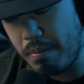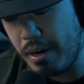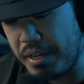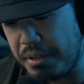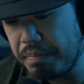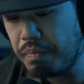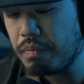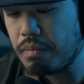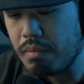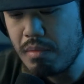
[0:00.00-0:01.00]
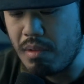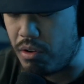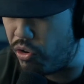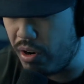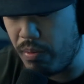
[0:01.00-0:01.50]
of money,
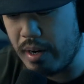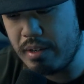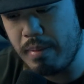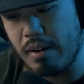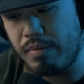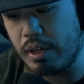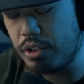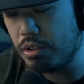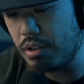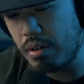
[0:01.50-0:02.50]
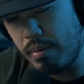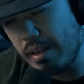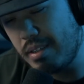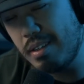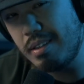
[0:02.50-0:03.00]
you're going to run into malfunctions, you're going to
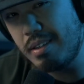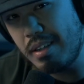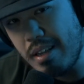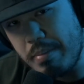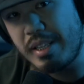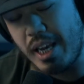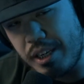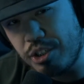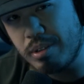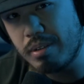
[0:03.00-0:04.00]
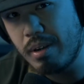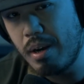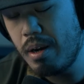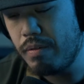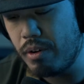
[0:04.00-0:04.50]
run into limitations
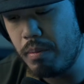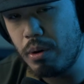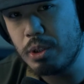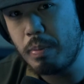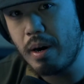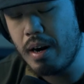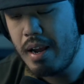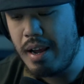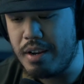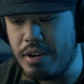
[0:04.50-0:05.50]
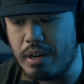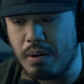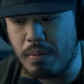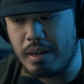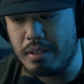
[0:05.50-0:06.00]
for the most part, and you're going
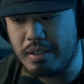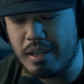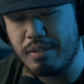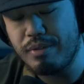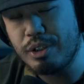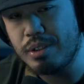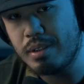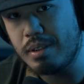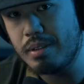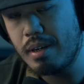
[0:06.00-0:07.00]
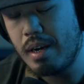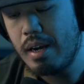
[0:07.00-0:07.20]
to run into inefficiencies,